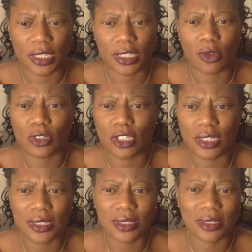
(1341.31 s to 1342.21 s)
so
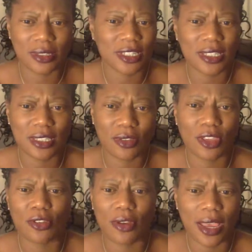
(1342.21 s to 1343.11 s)
just so
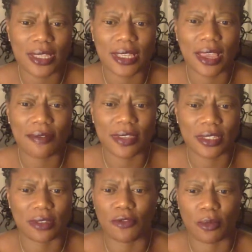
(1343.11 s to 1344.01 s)
that you guys have
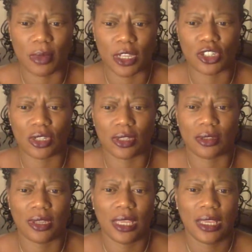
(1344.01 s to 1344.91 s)
this
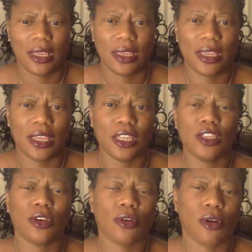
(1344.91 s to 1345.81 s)
information
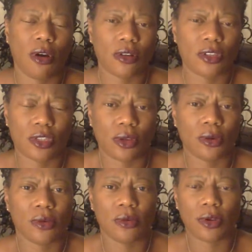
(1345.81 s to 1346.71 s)
in your
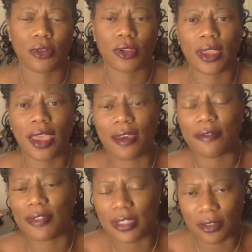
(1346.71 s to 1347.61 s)
arsenal or
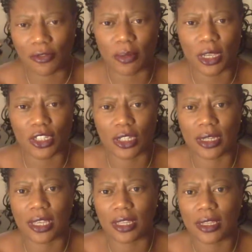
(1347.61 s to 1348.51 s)
have this
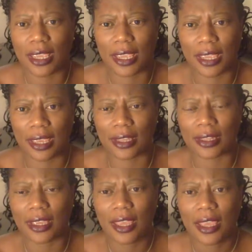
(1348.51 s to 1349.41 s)
information at
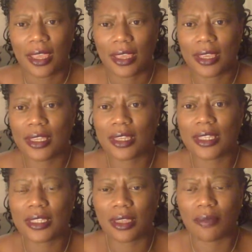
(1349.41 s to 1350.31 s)
hand, it
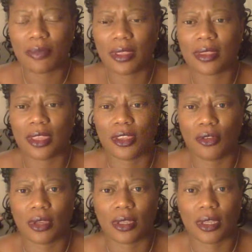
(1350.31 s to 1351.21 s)
is something that
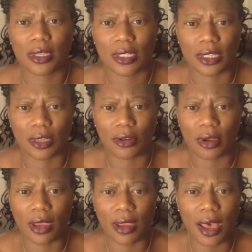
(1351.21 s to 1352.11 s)
you can consider.
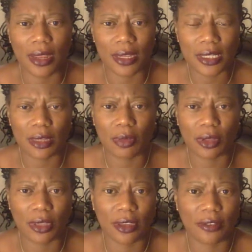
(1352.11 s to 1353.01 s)
I honestly
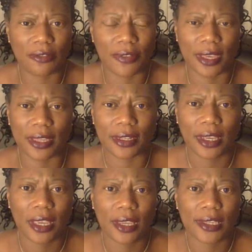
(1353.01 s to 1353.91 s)
believe that
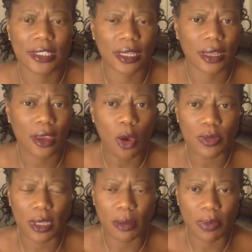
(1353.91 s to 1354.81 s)
it's going to help
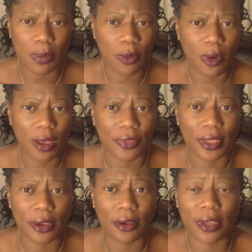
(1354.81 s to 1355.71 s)
some people out
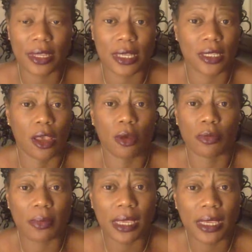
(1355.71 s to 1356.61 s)
there. It has
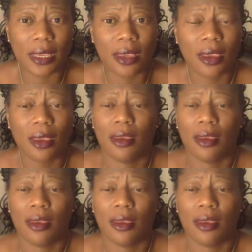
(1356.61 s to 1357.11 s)
helped me.